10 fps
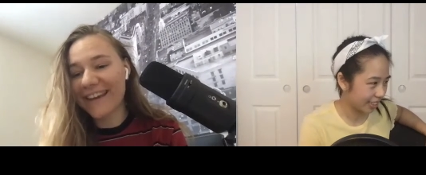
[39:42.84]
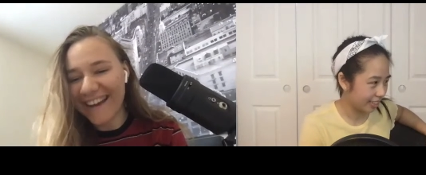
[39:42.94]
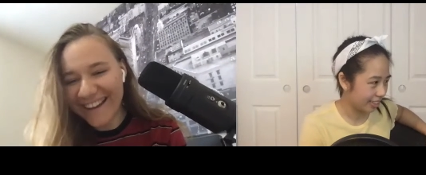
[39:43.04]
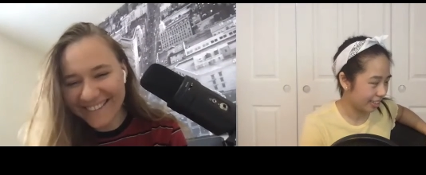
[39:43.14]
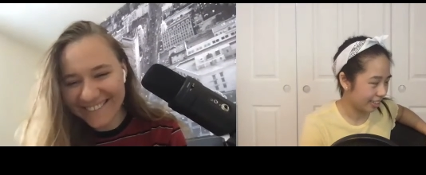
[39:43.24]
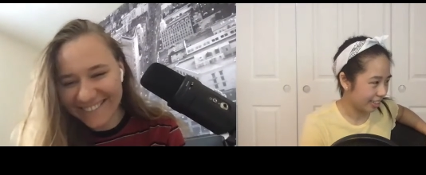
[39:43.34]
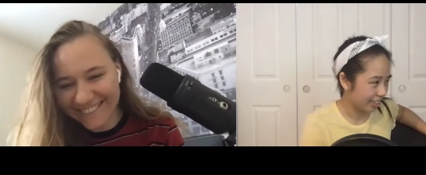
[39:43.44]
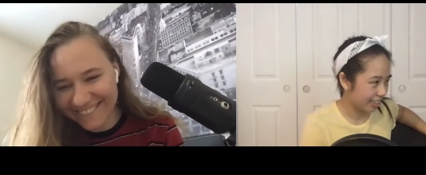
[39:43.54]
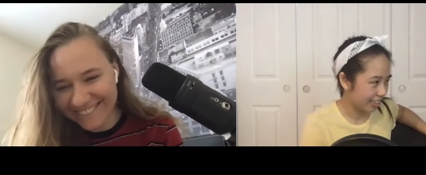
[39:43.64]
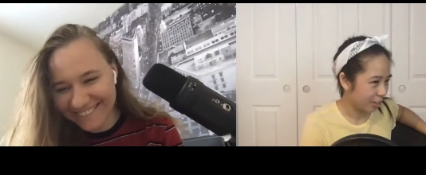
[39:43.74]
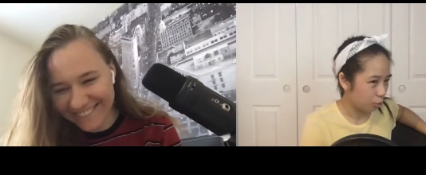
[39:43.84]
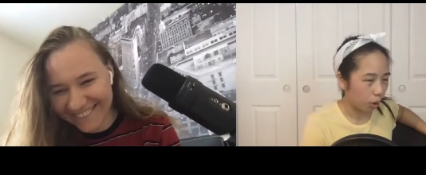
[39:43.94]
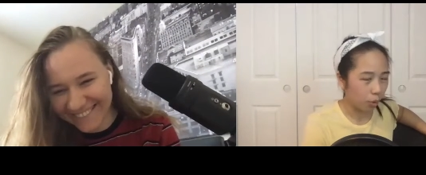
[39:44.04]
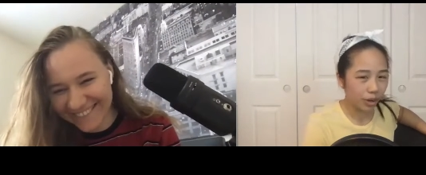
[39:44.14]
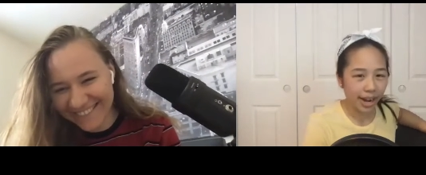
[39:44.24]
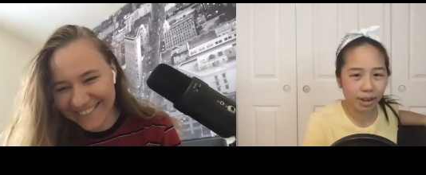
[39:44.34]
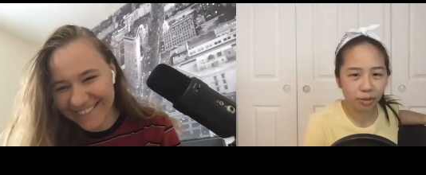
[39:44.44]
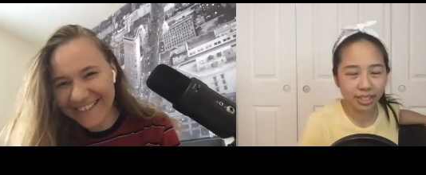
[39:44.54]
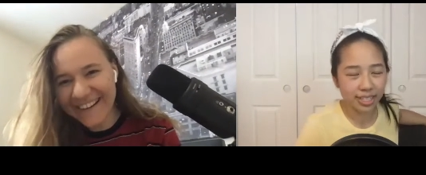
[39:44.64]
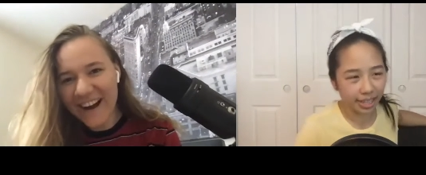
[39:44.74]
Speaker 1: I don't know. What would I
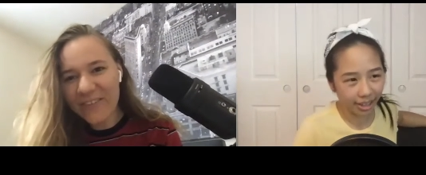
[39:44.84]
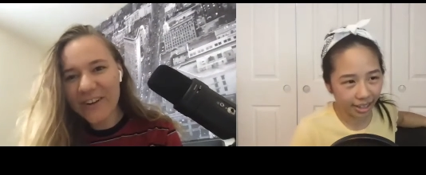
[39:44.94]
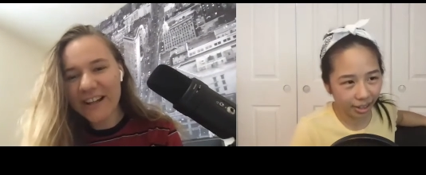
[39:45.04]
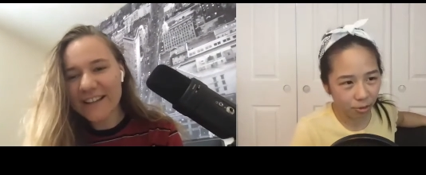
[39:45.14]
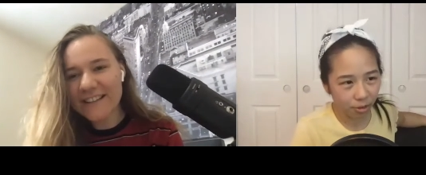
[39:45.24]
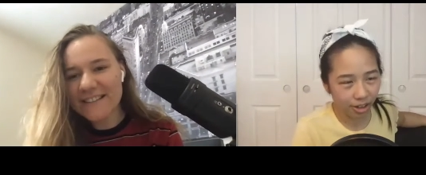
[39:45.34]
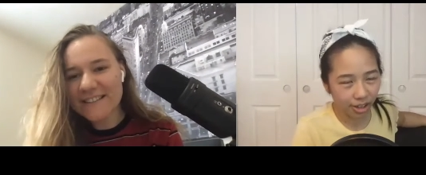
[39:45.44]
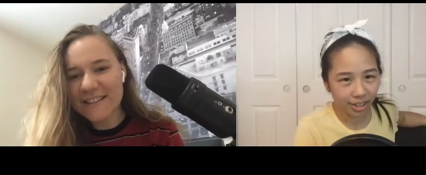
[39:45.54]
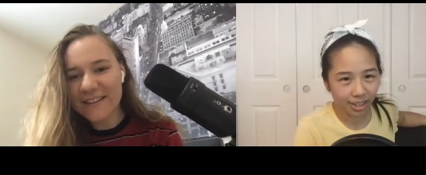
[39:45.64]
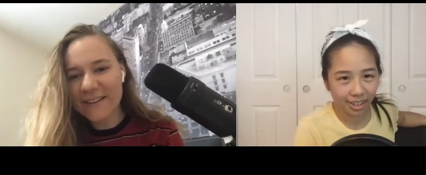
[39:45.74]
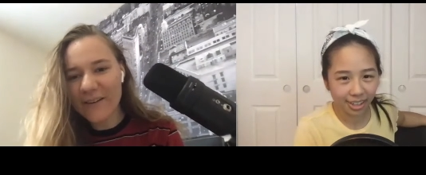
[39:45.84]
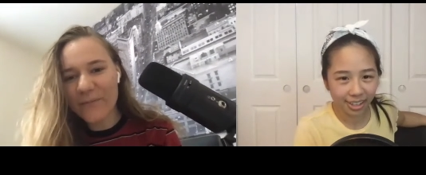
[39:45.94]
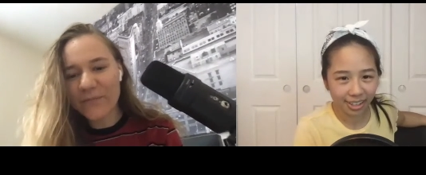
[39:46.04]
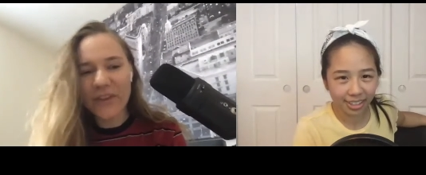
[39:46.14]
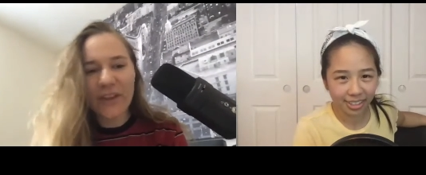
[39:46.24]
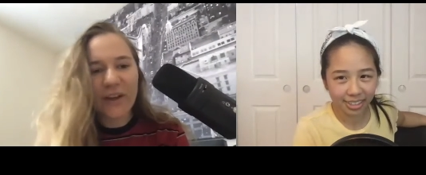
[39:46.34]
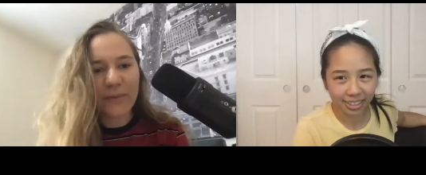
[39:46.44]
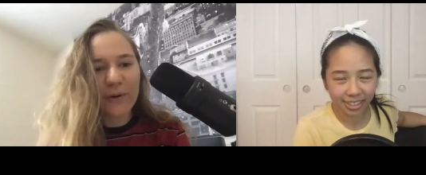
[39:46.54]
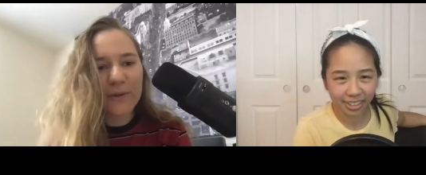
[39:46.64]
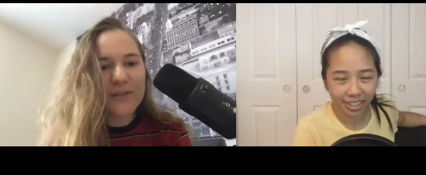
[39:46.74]
wait? Say that again. Well, I could.
Speaker 2: What
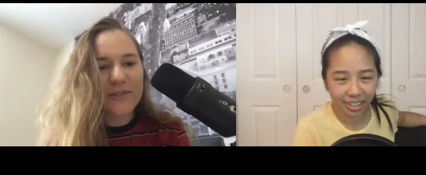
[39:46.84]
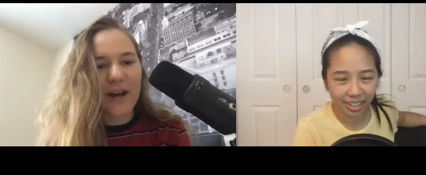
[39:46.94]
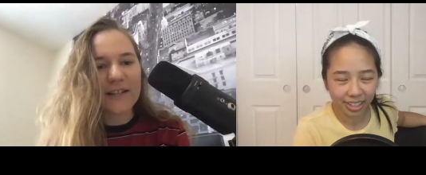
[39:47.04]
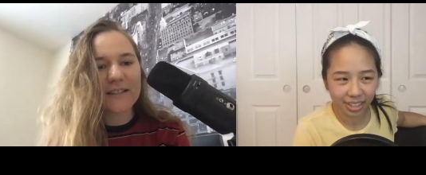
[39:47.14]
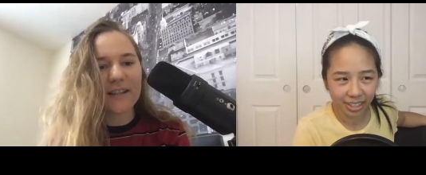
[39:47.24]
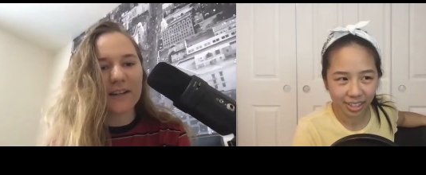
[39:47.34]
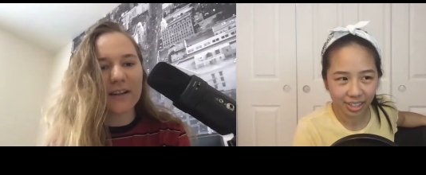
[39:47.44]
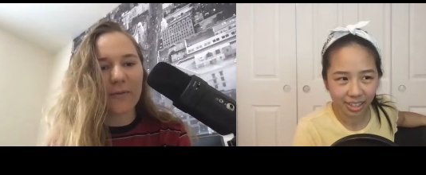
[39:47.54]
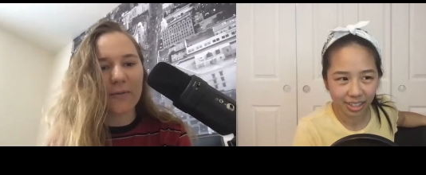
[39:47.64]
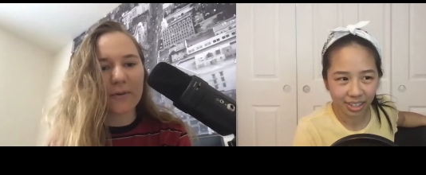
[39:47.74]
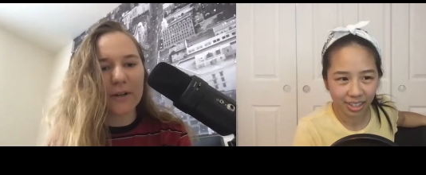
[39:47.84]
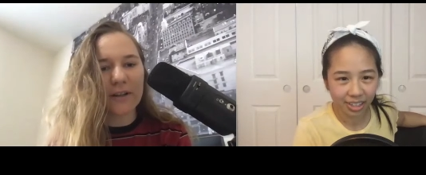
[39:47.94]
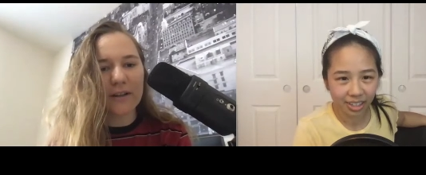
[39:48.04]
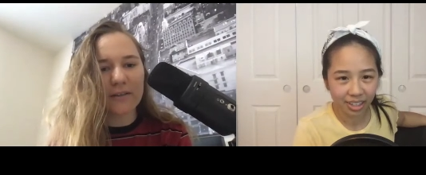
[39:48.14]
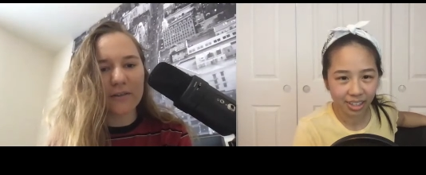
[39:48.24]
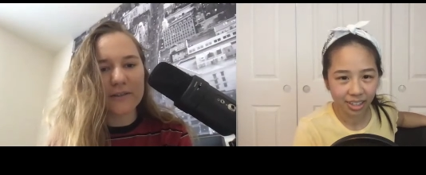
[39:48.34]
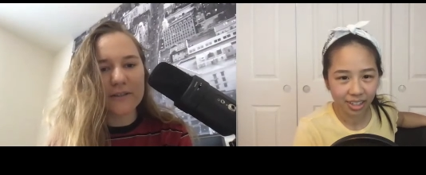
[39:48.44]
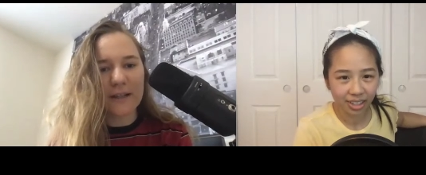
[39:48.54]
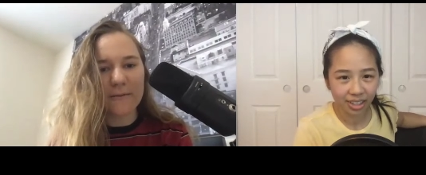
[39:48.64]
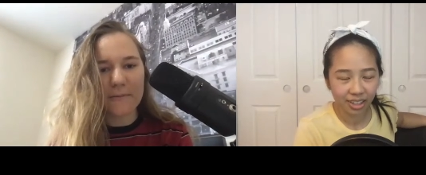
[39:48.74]
would you ask your 40 year old
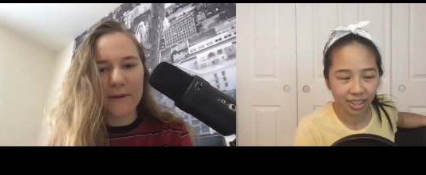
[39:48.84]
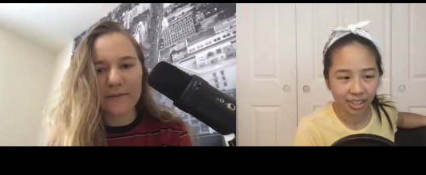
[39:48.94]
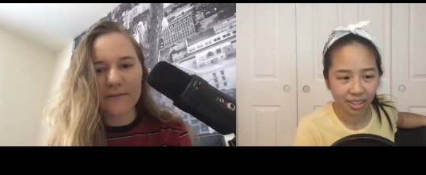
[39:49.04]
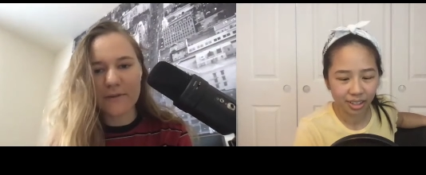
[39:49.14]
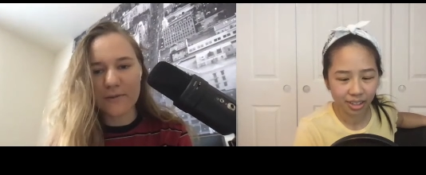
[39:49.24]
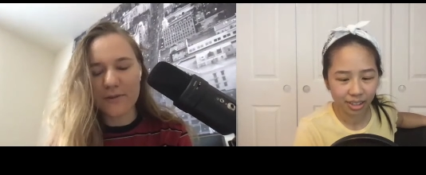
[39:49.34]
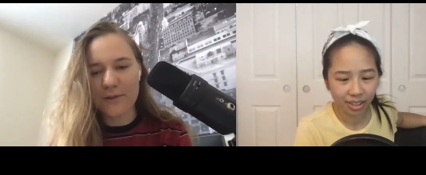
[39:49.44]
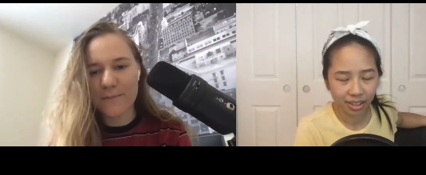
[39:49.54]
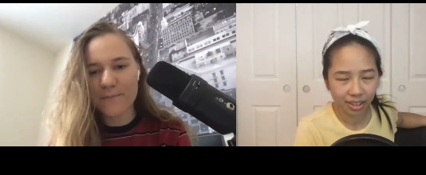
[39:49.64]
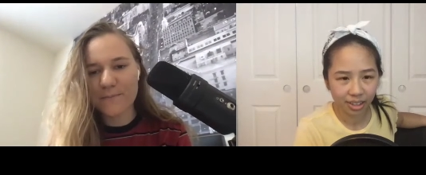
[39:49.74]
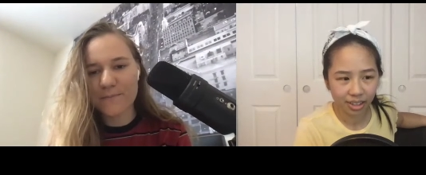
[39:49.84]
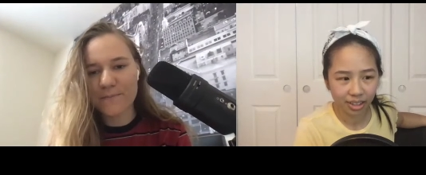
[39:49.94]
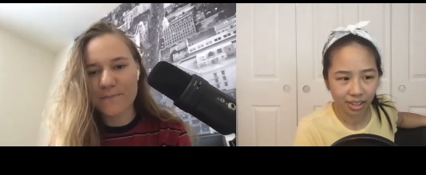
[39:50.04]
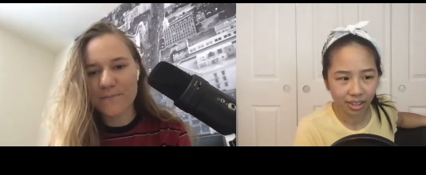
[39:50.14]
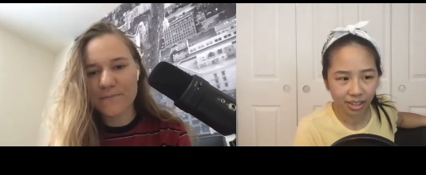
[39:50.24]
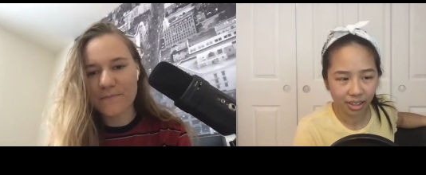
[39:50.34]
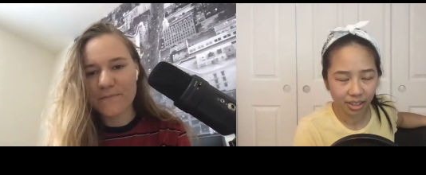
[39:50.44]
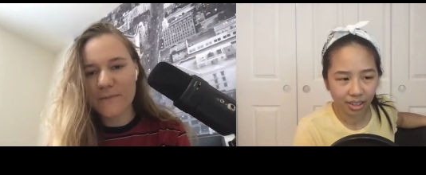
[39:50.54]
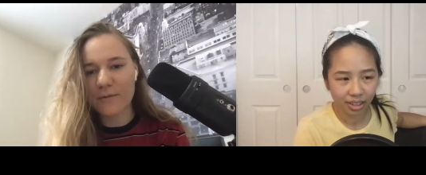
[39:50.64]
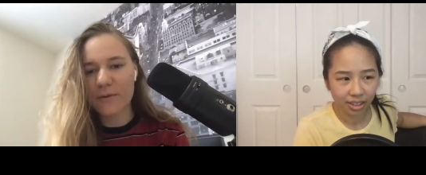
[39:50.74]
self about the future?
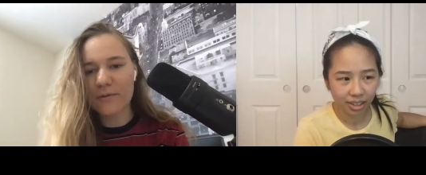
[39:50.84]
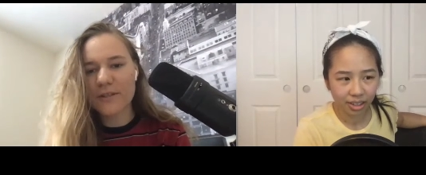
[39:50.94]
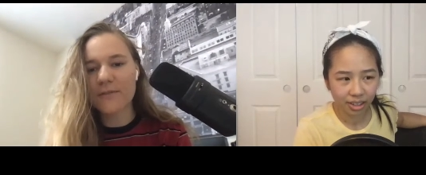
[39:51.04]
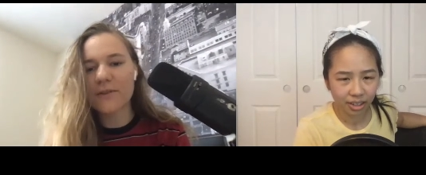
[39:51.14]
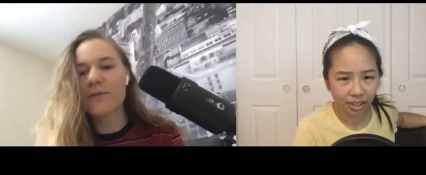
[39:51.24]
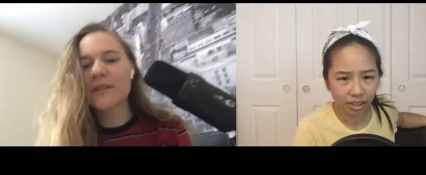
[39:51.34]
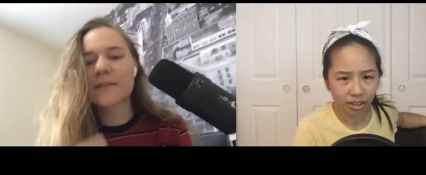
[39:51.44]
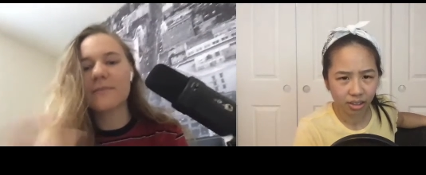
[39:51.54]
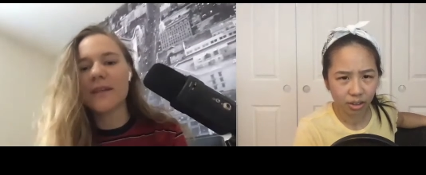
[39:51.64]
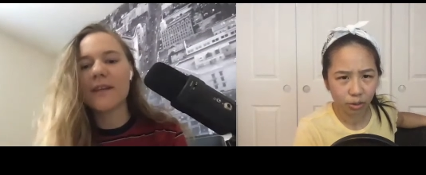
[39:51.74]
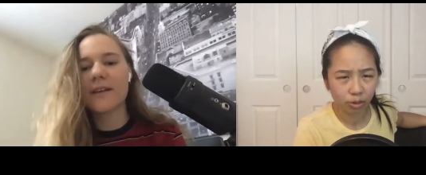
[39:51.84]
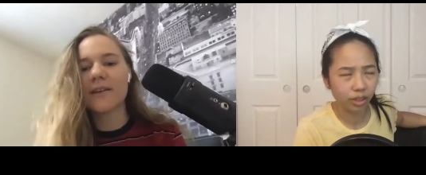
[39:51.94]
Like, what would if you were to meet Wait.